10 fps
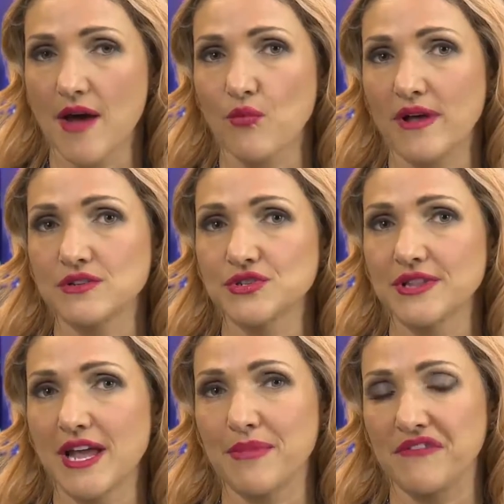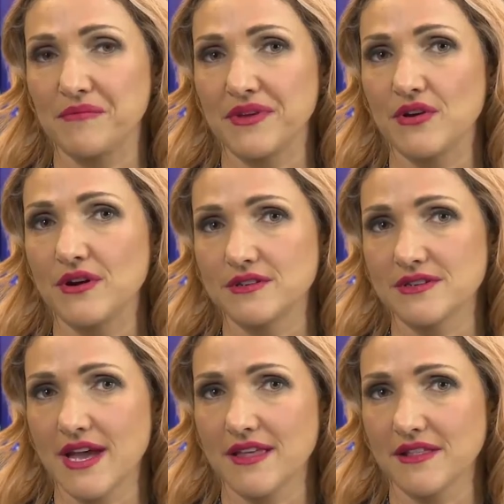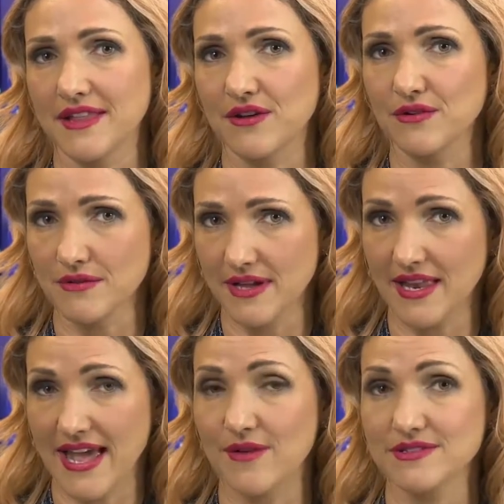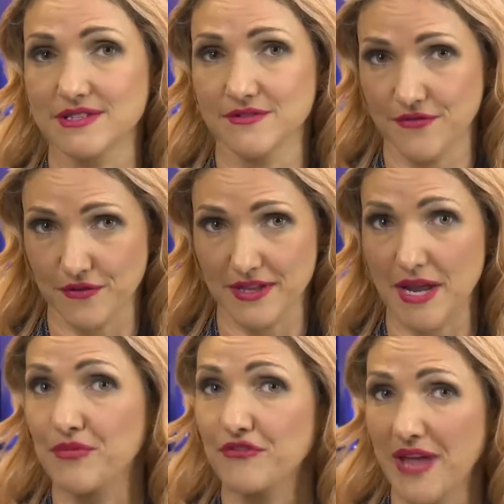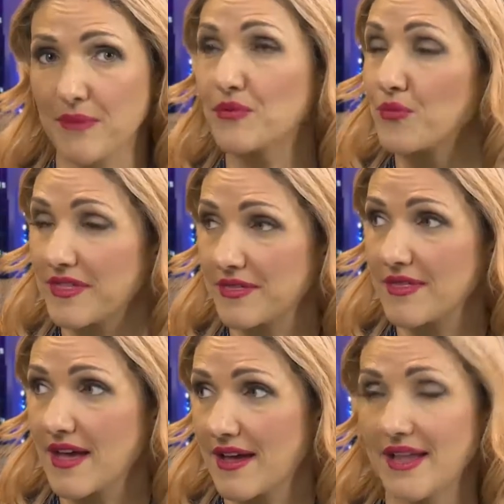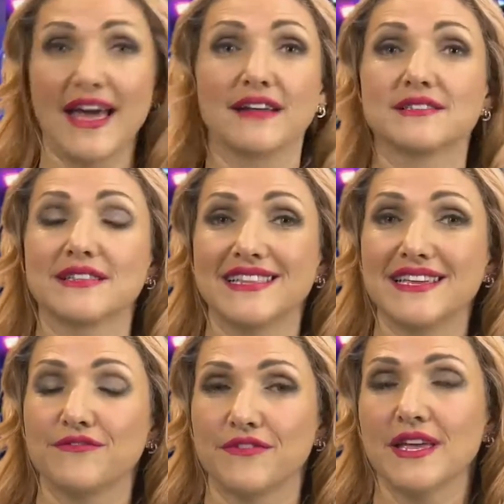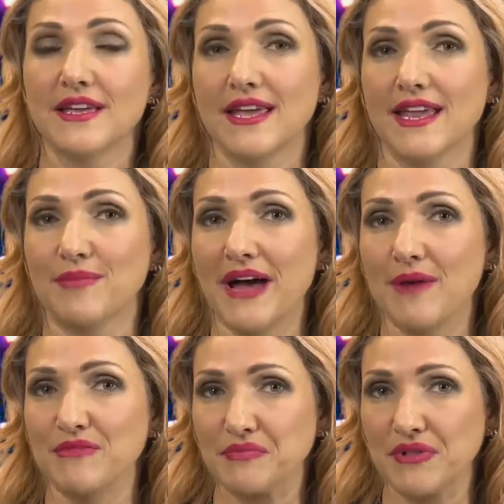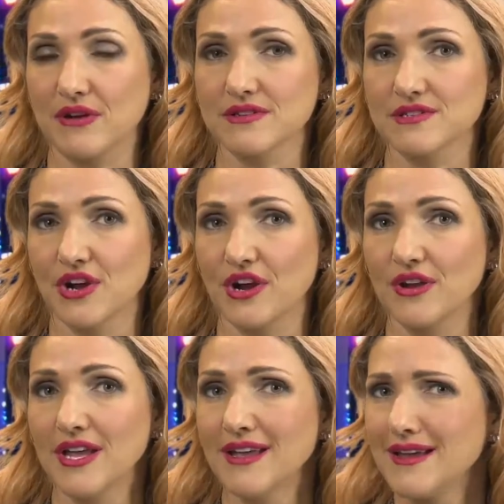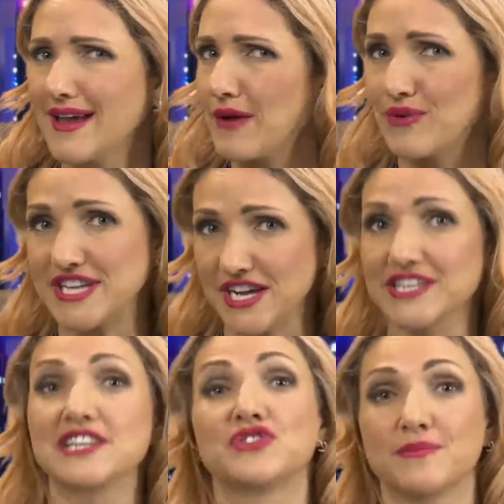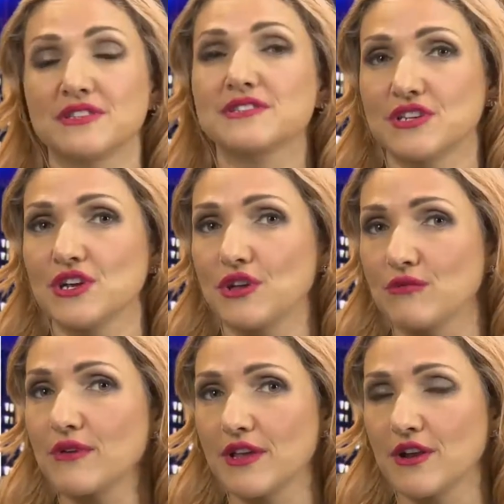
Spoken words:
well and truly above and beyond the legal allowances for the number of people allowed to live in apartment blocks. So. Which actually contributes to